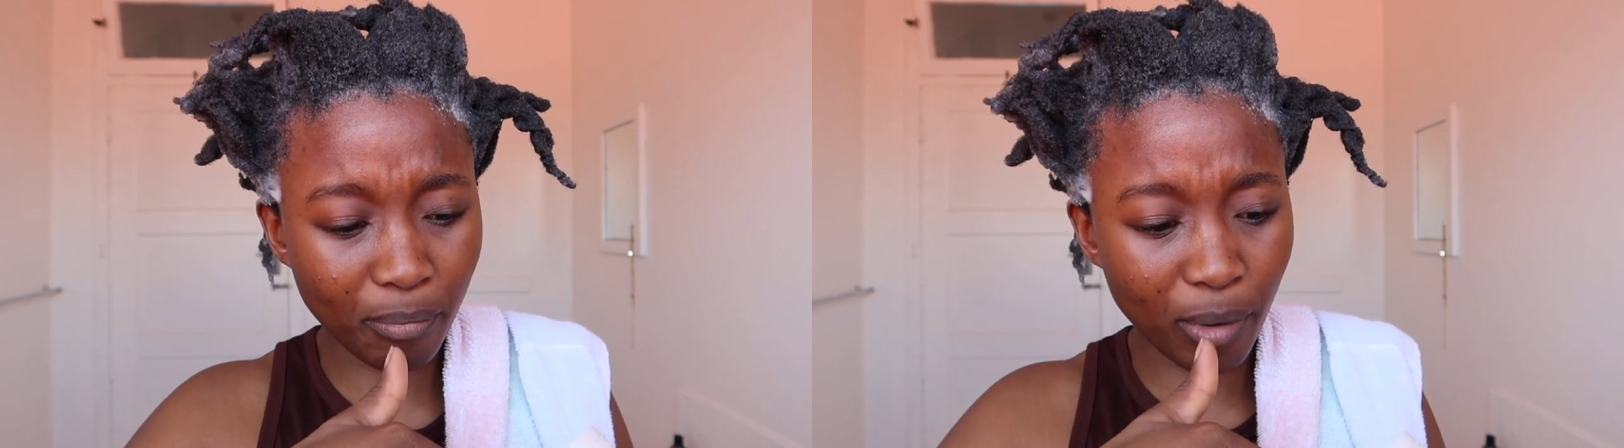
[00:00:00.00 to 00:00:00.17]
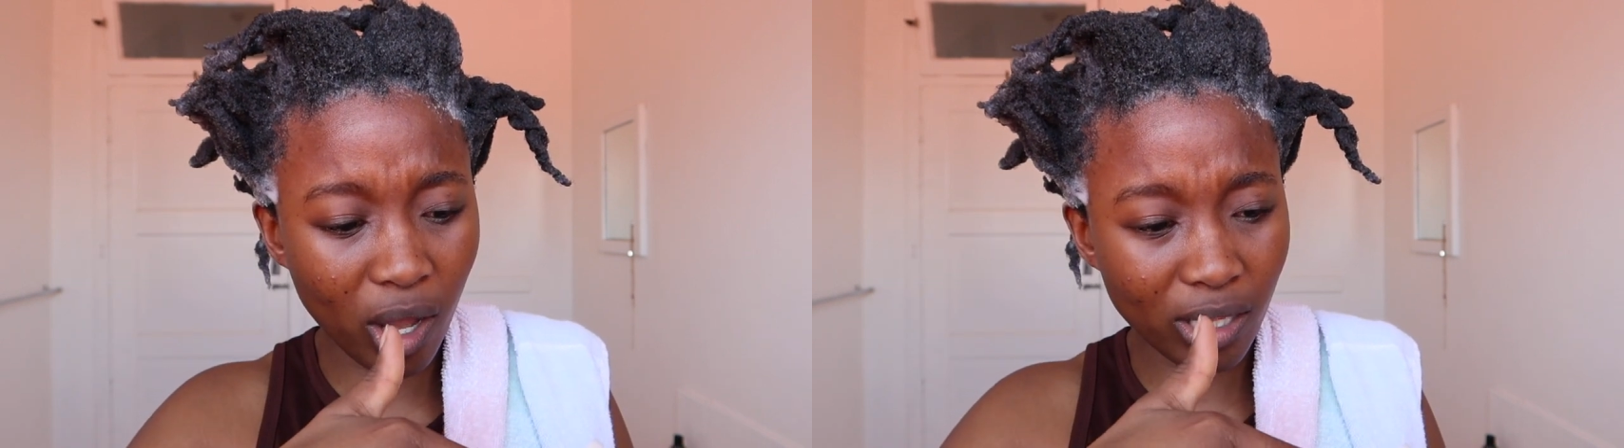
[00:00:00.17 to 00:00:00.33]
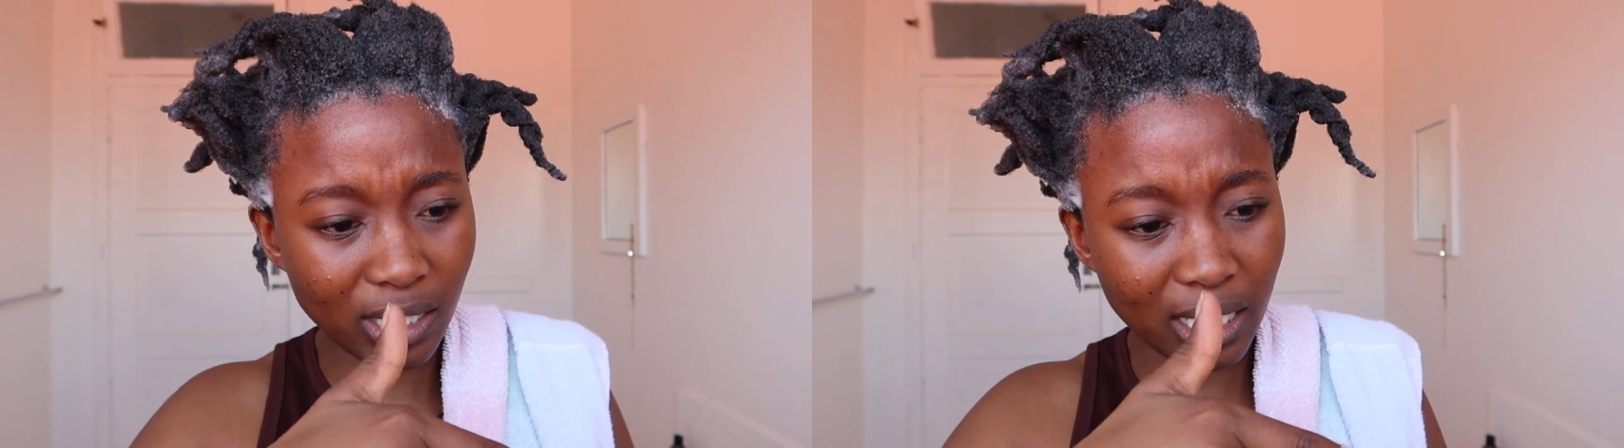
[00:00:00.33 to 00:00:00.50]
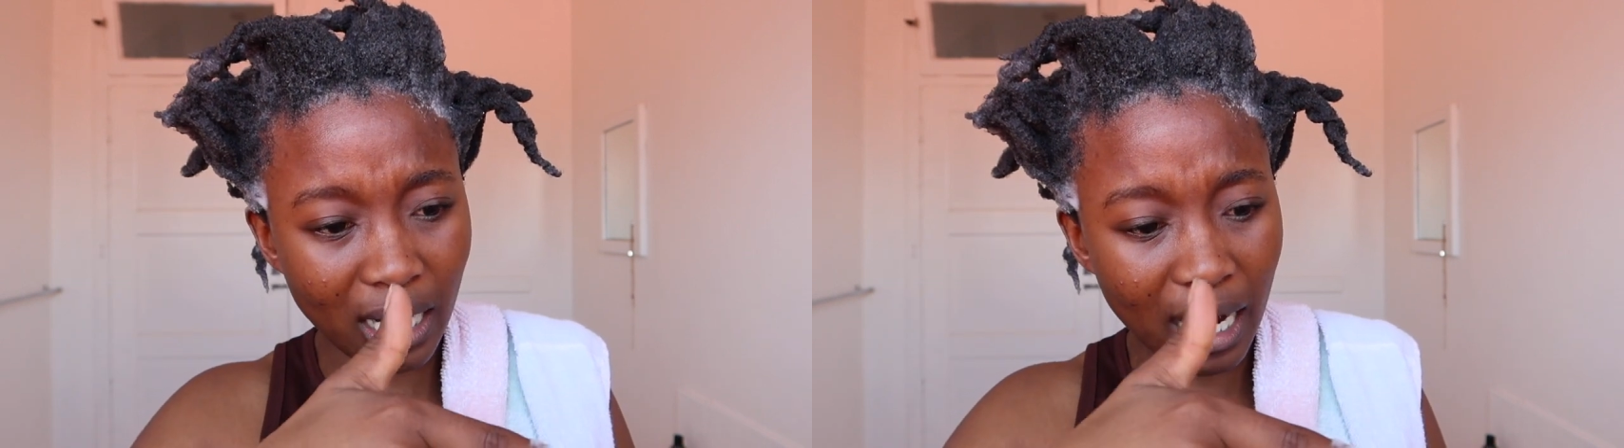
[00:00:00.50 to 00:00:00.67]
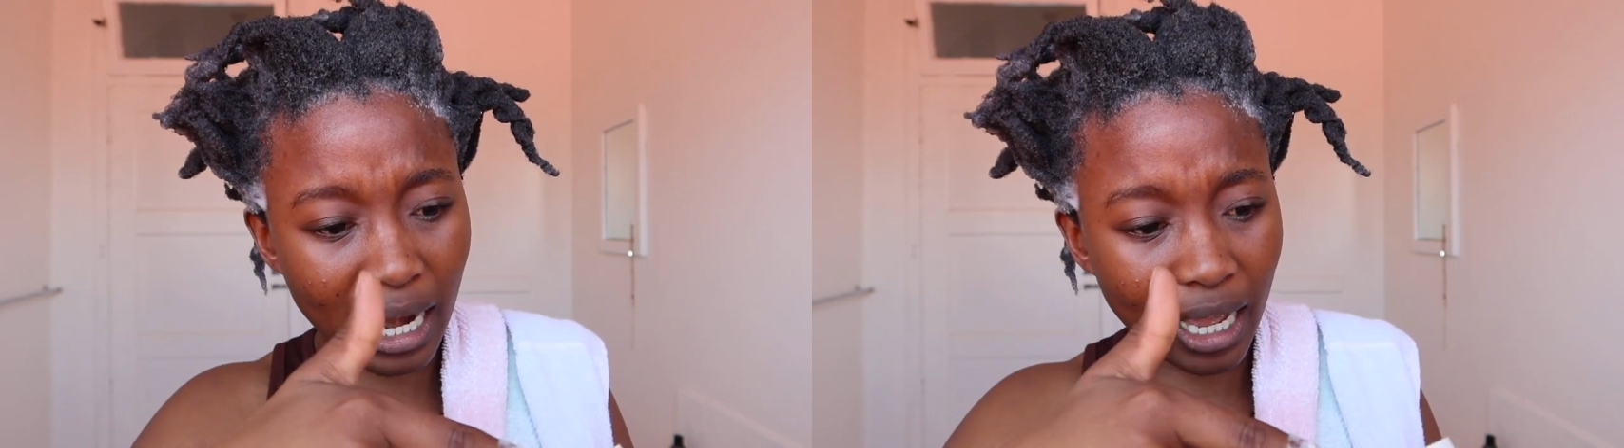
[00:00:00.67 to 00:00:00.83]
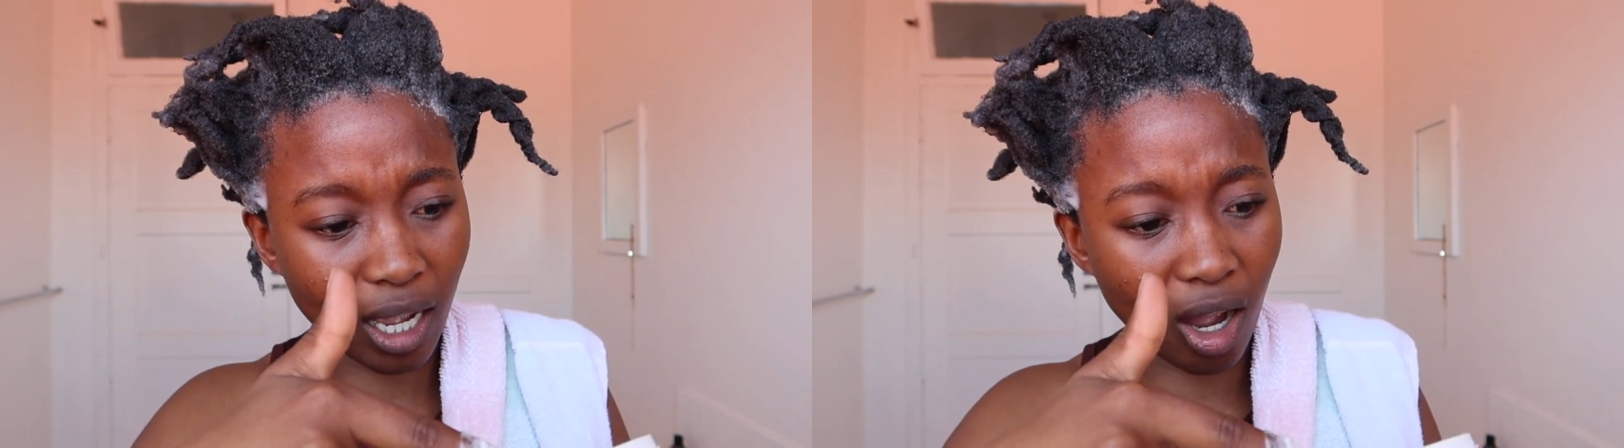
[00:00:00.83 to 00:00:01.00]
parts that are
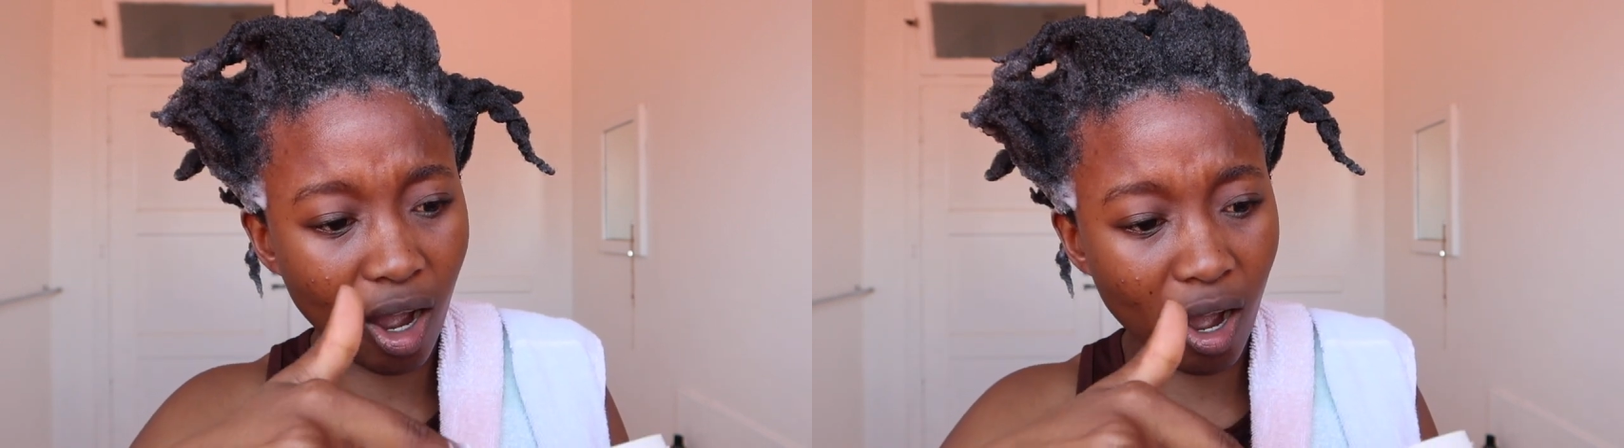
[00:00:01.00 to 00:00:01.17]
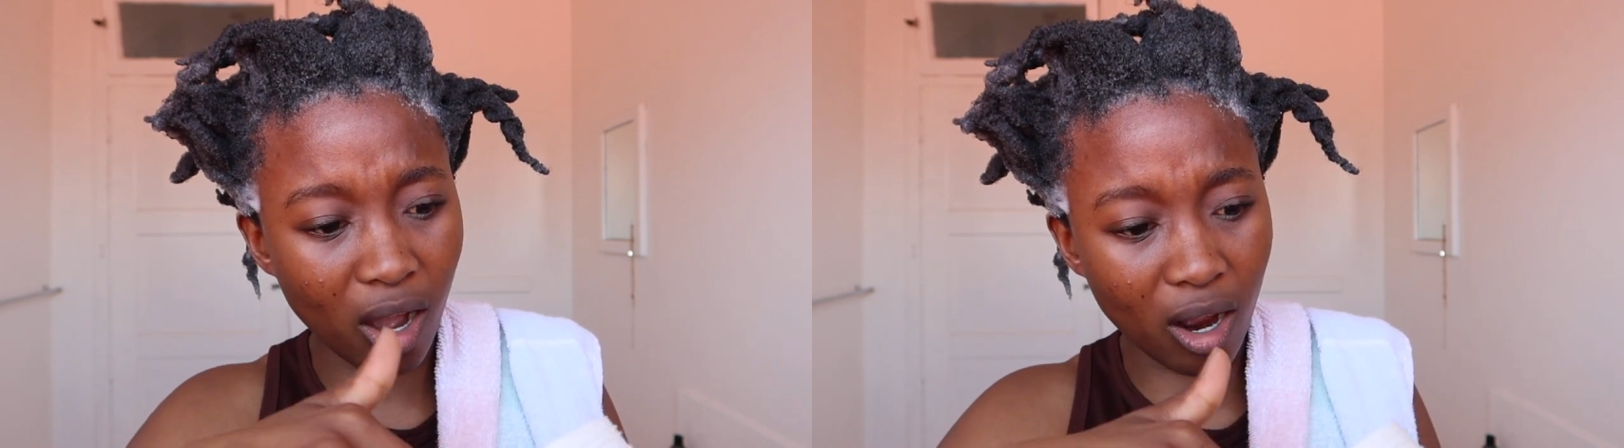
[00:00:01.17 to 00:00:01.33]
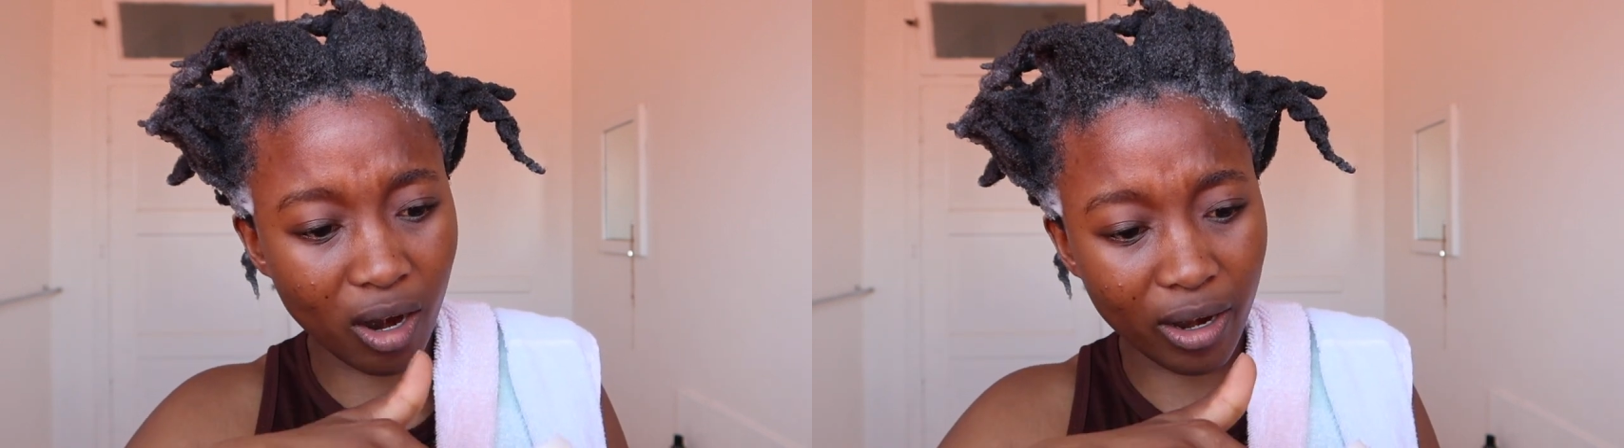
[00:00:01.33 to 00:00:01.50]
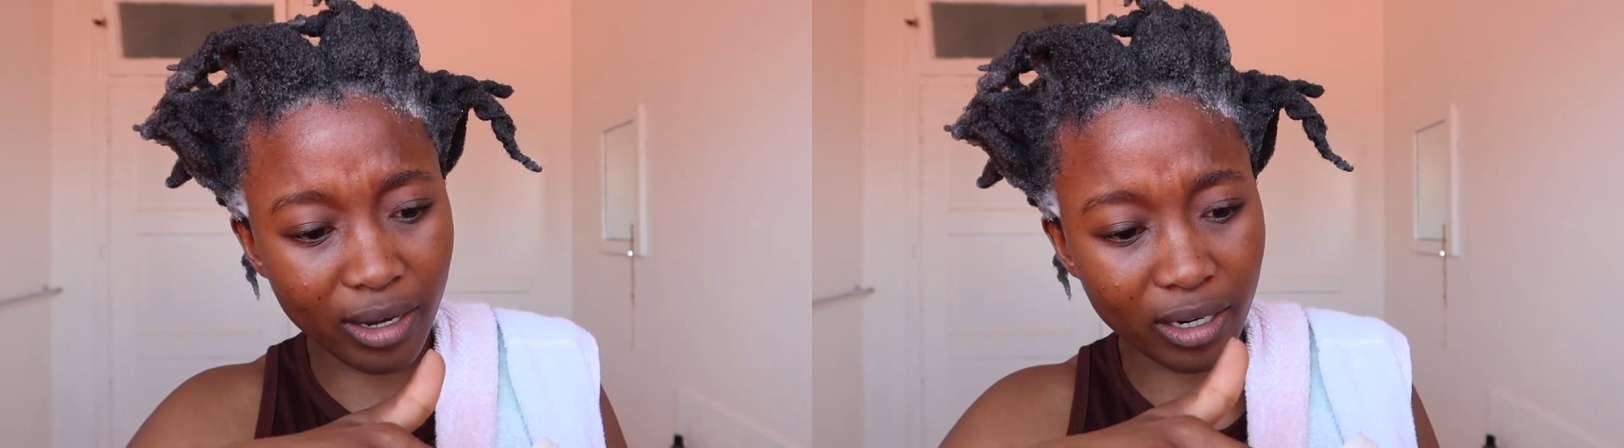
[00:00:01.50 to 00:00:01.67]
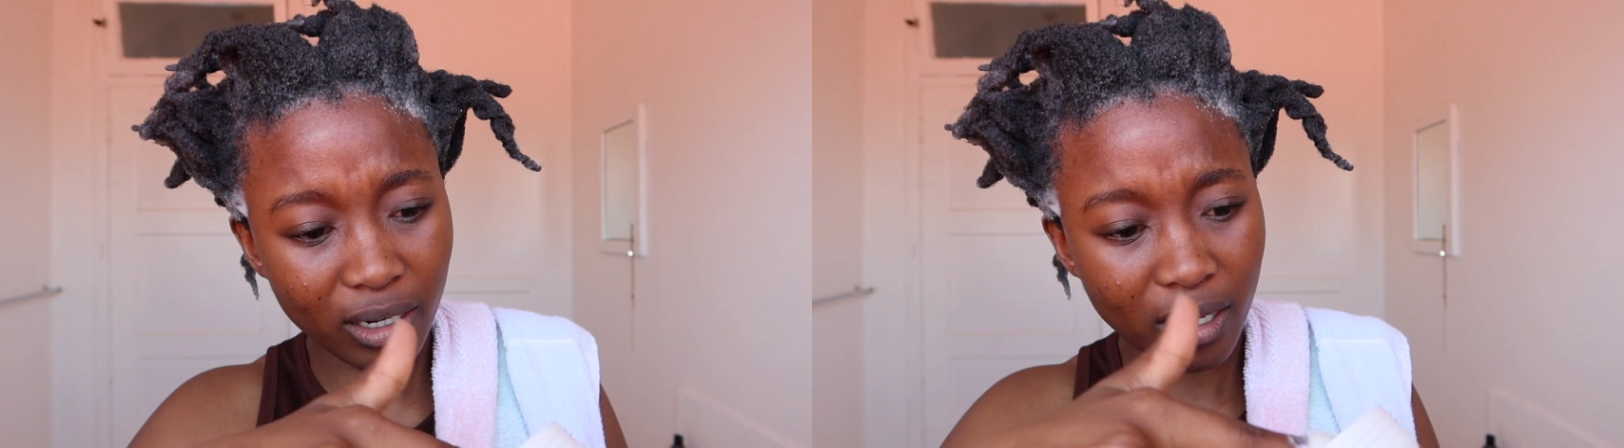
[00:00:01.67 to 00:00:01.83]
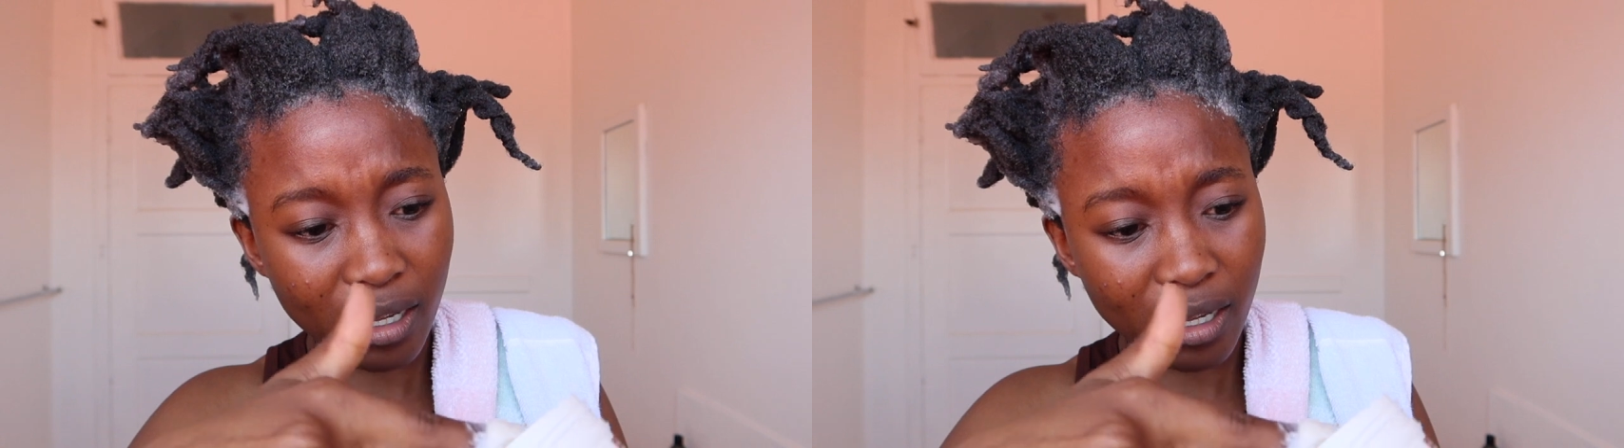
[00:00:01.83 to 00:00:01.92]
like hard